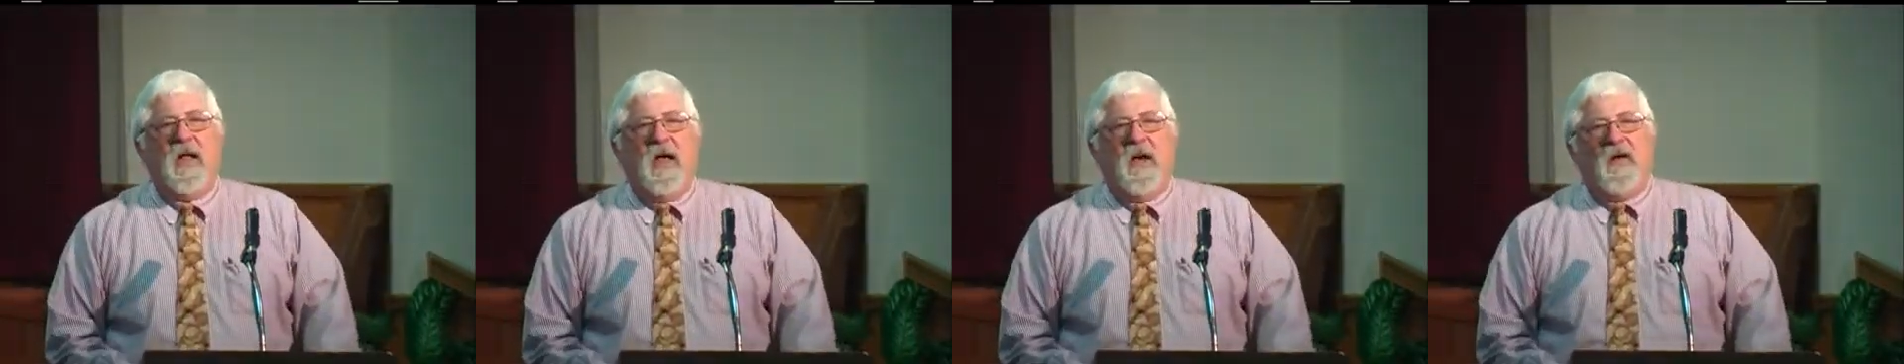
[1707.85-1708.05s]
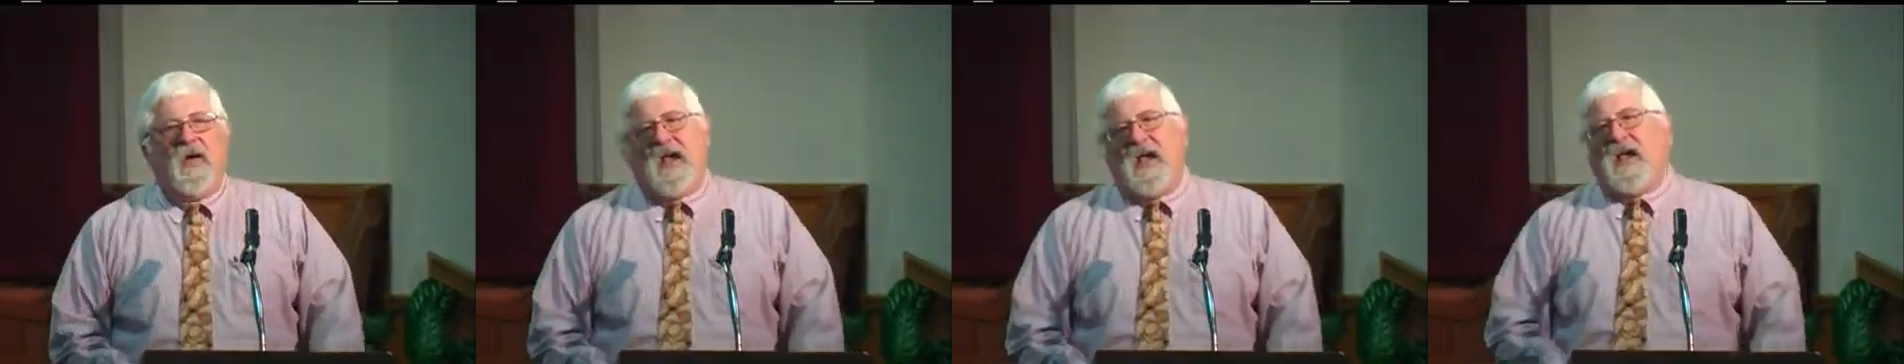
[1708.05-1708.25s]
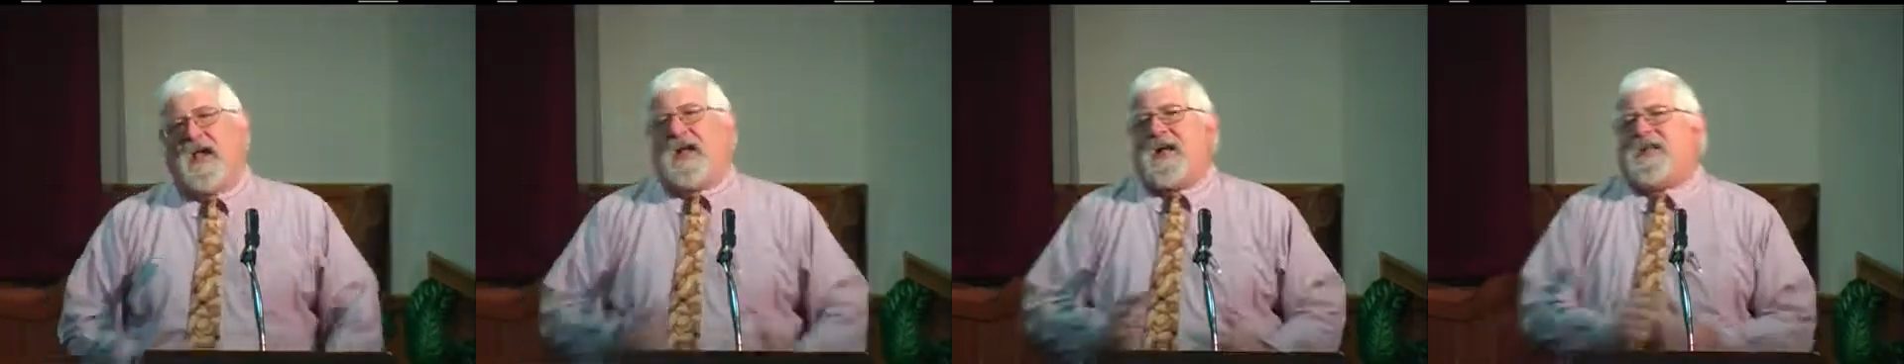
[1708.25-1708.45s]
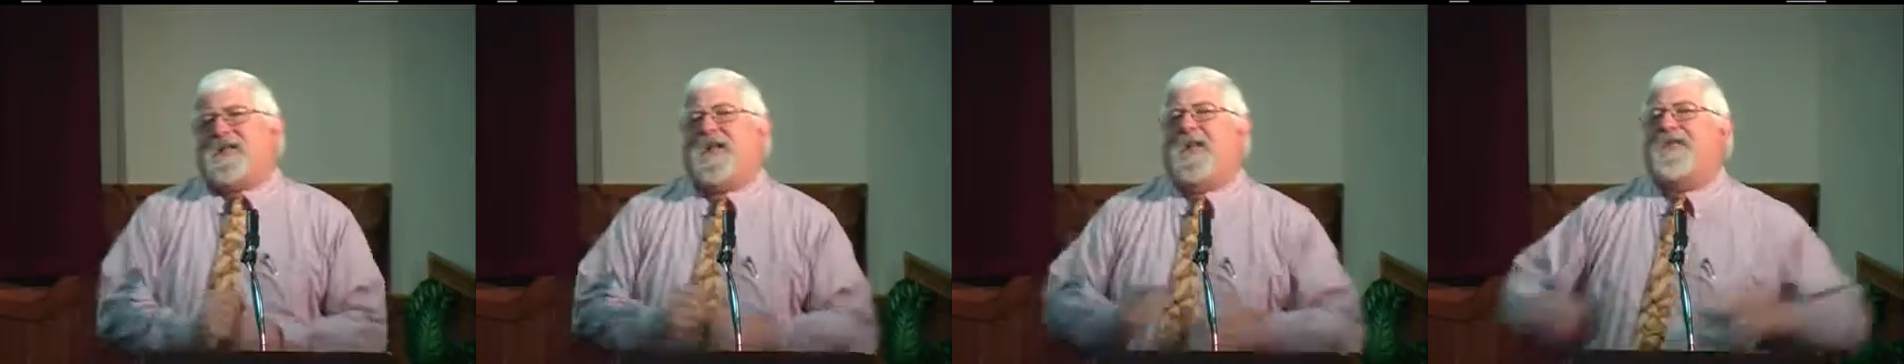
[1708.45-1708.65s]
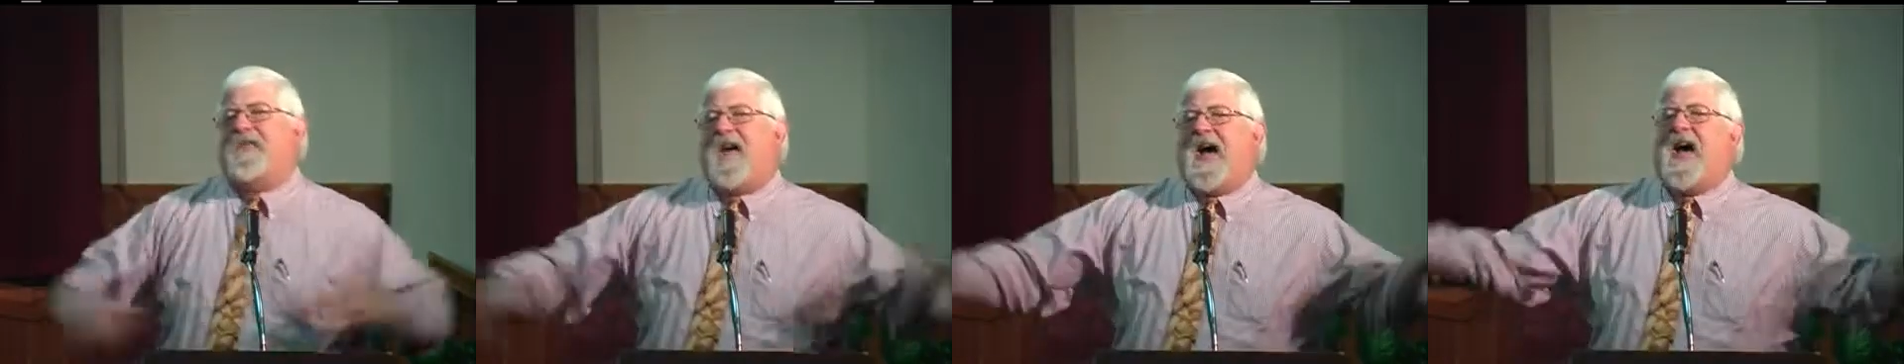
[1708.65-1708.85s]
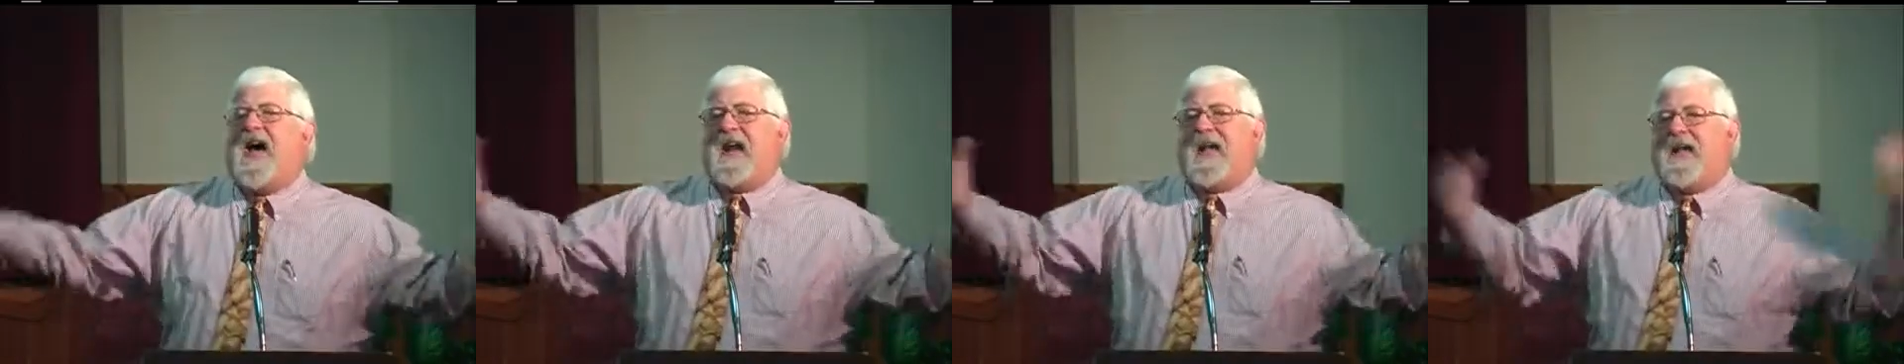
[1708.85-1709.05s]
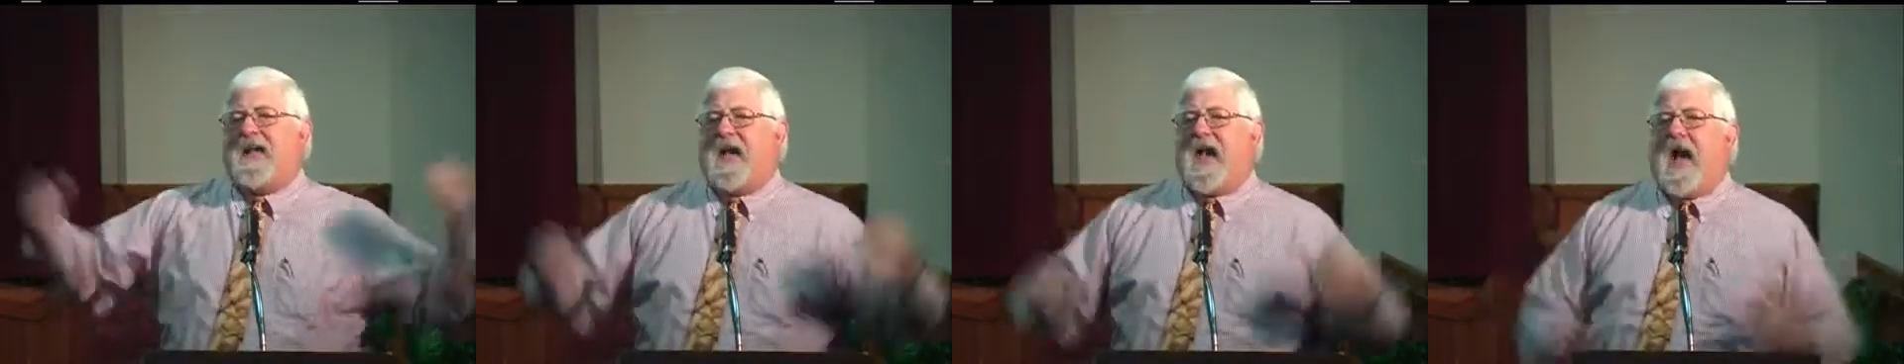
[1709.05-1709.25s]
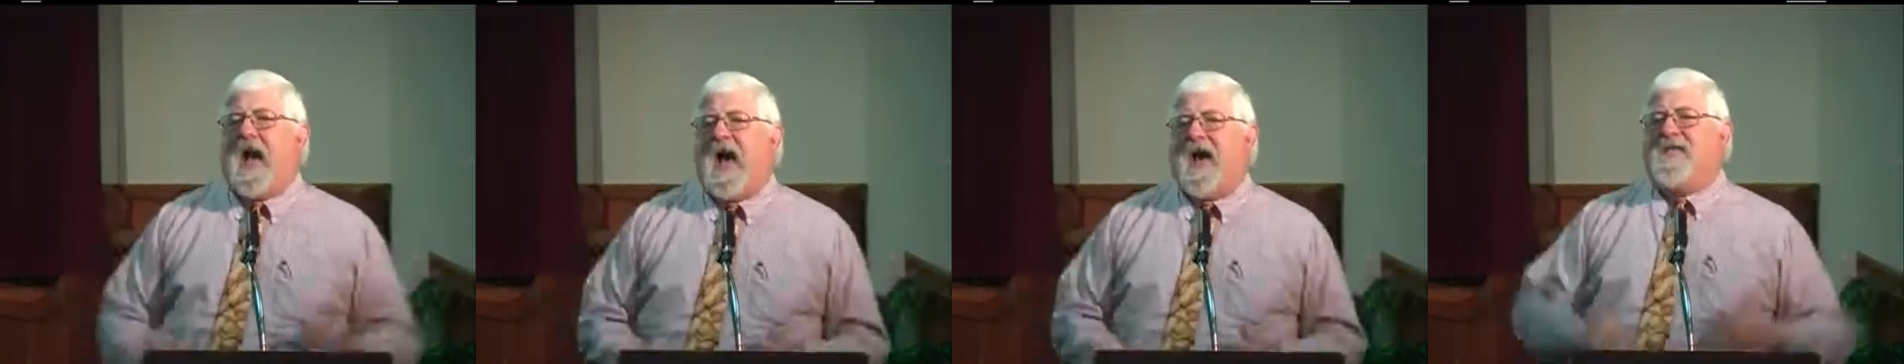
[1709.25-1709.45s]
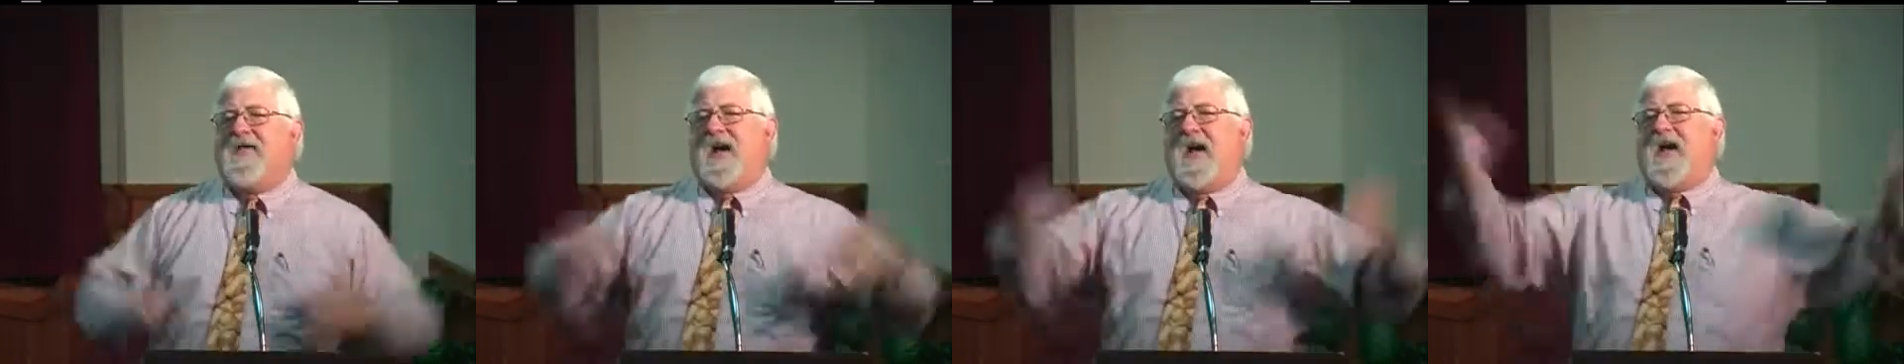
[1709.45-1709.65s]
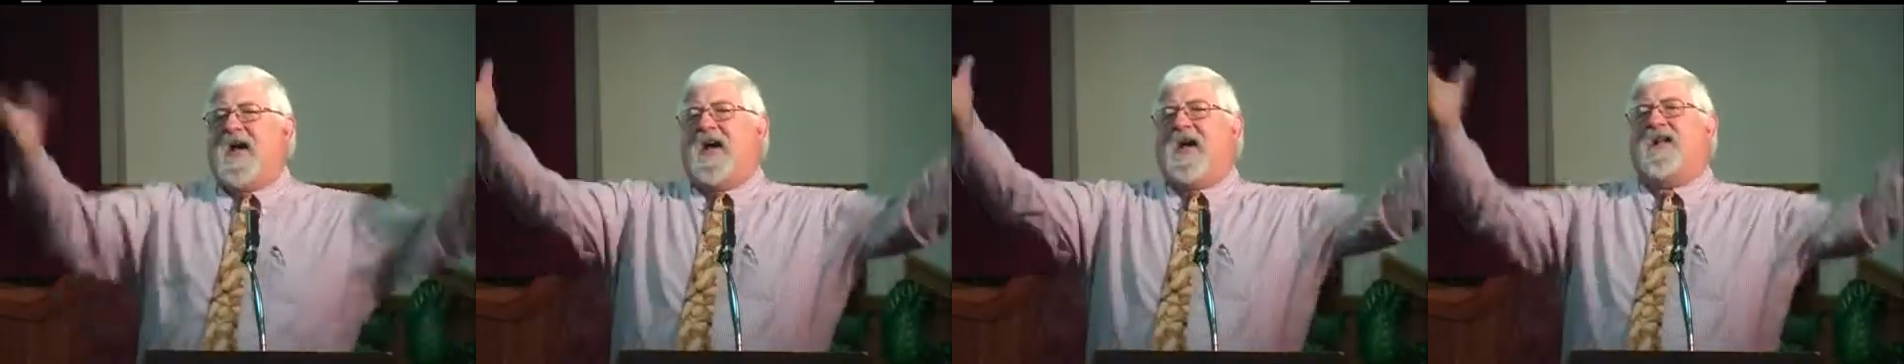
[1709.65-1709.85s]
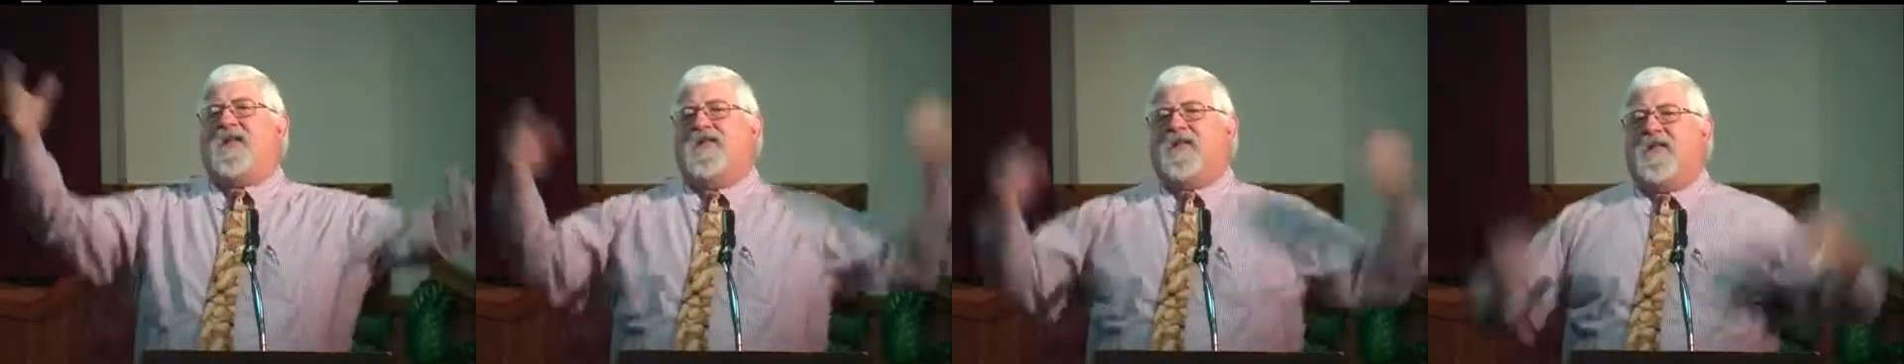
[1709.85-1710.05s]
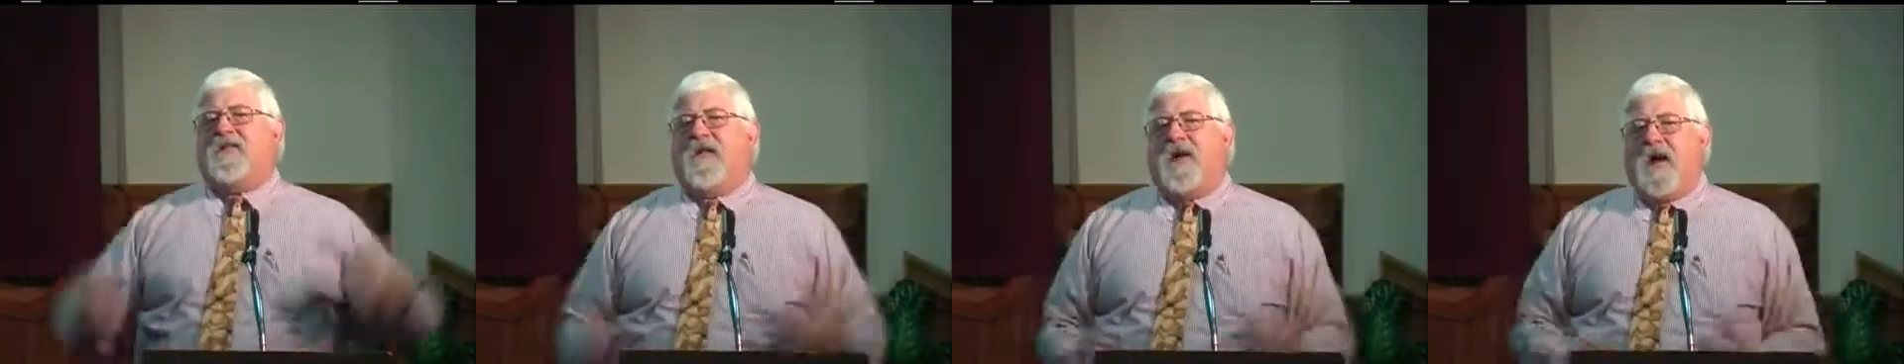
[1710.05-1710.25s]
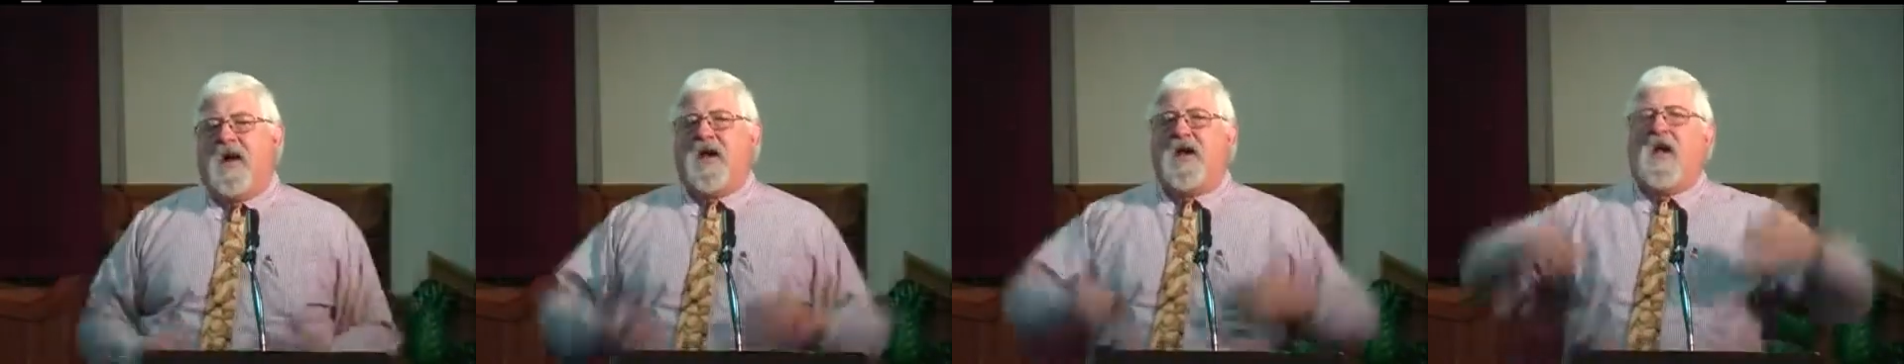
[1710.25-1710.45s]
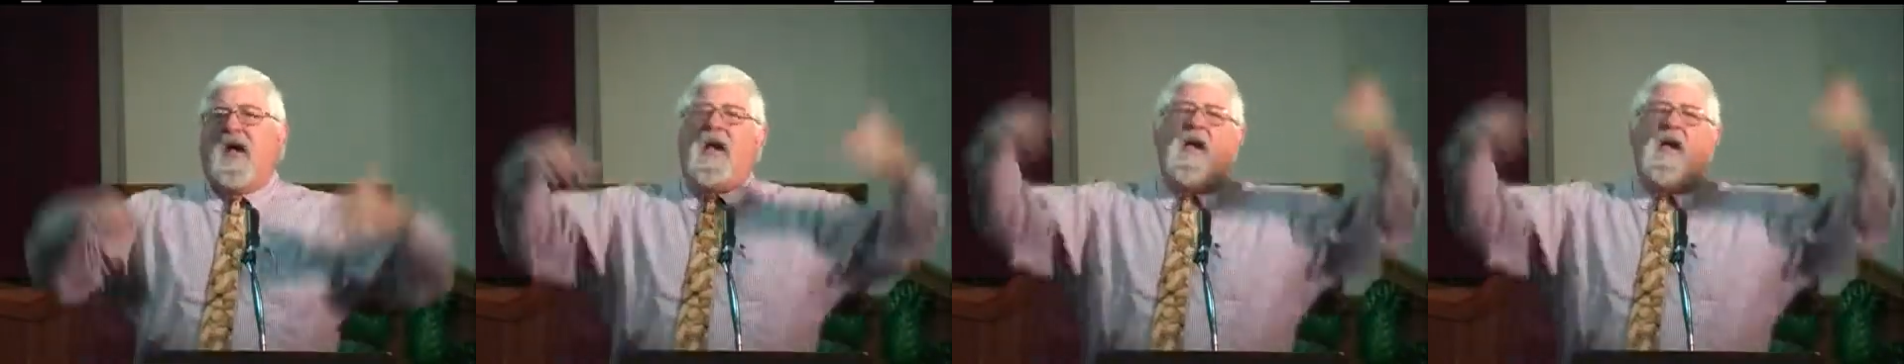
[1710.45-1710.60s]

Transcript: Well, he gets the fatted calf. He gets a ring.